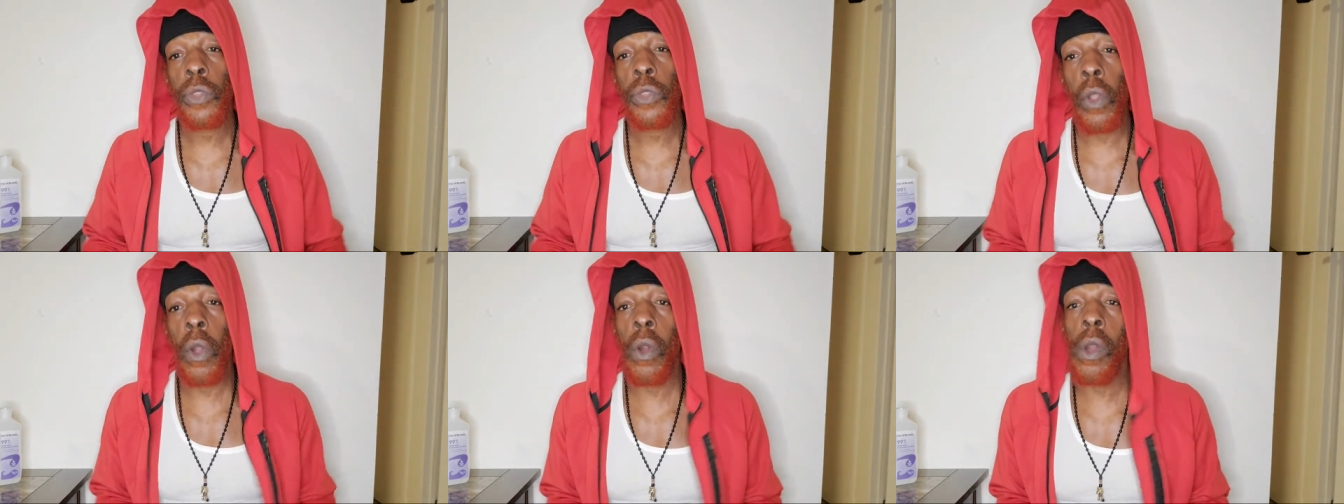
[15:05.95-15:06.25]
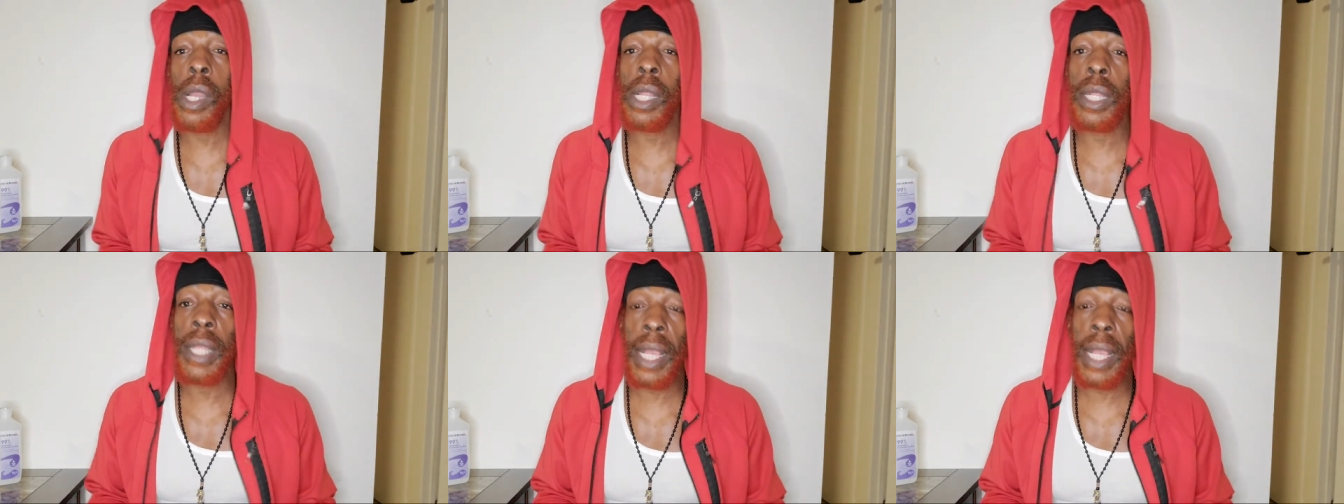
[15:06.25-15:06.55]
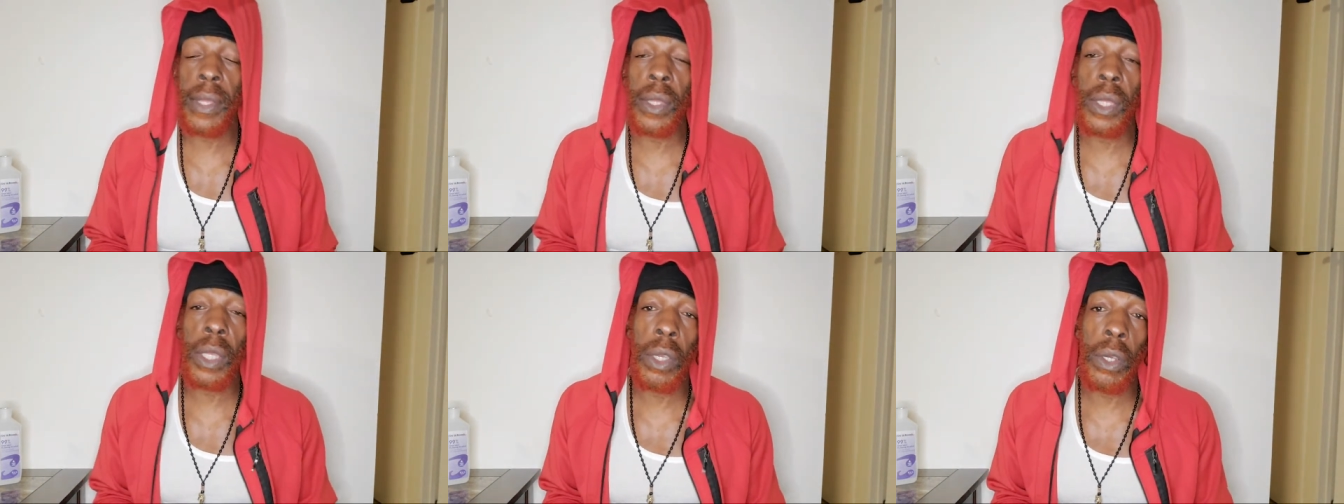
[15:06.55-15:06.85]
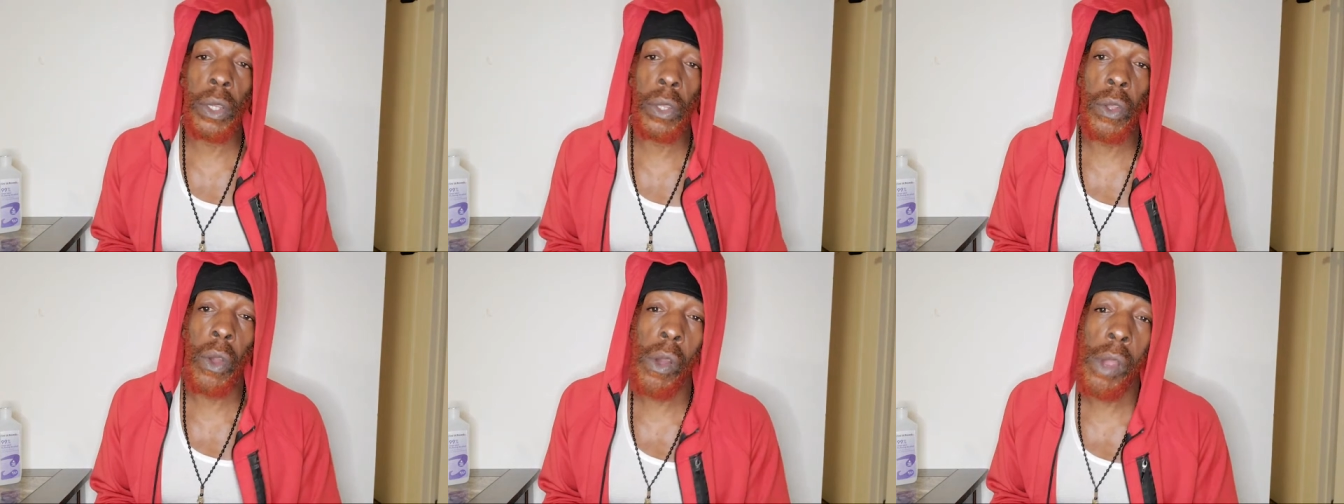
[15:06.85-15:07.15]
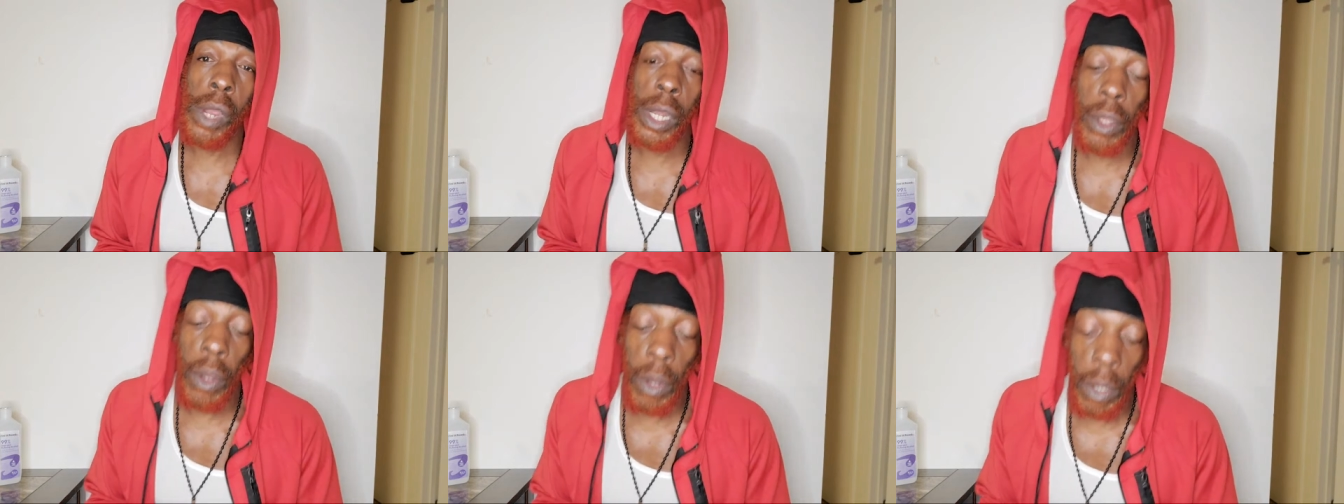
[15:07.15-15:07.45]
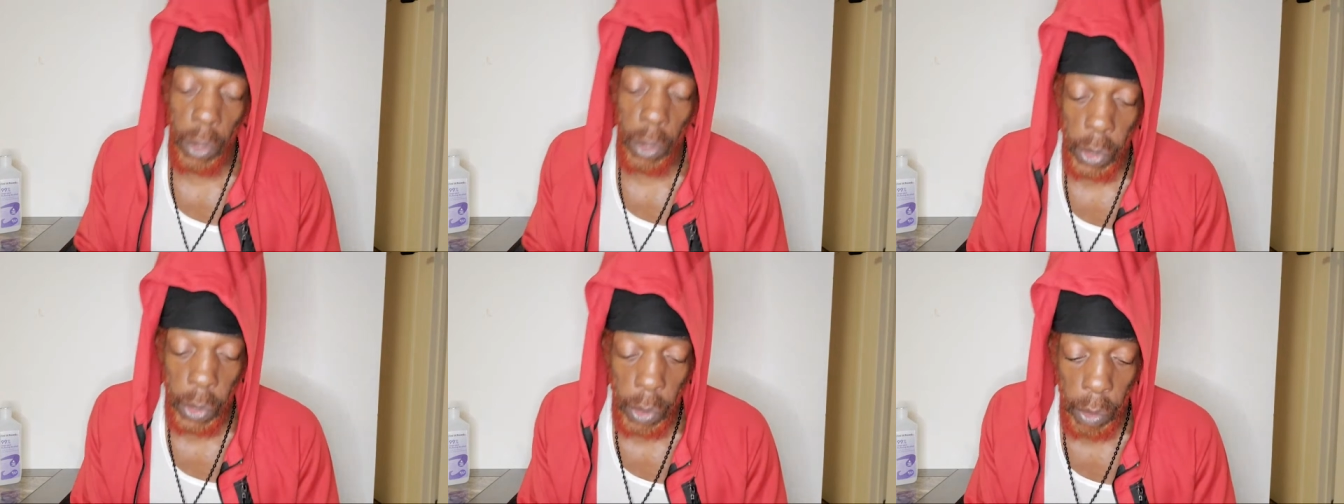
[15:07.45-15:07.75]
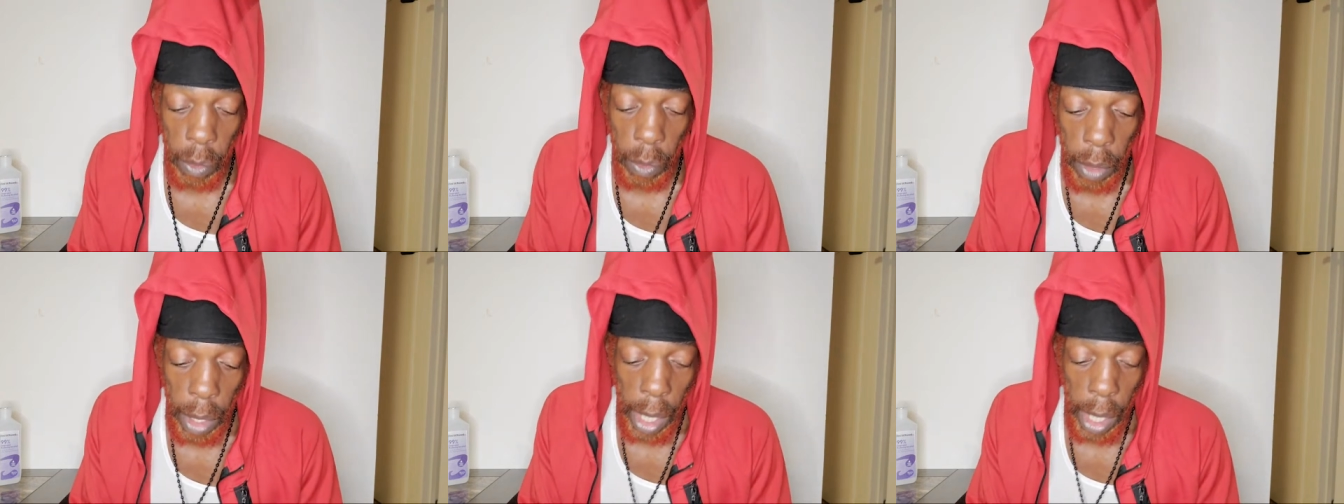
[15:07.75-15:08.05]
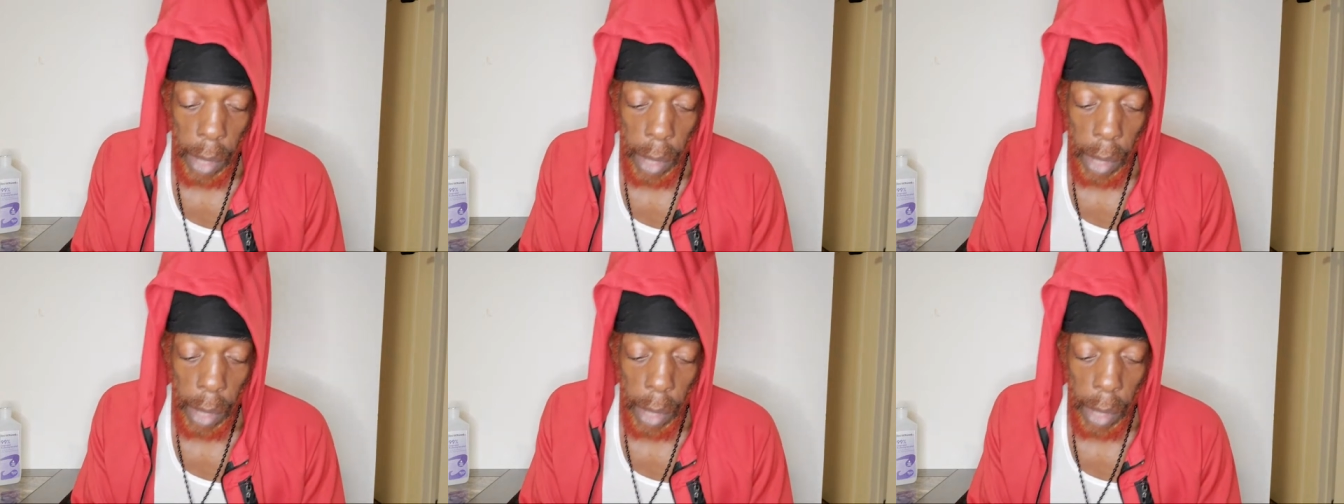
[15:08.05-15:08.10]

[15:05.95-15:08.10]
oil, that's a good oil also.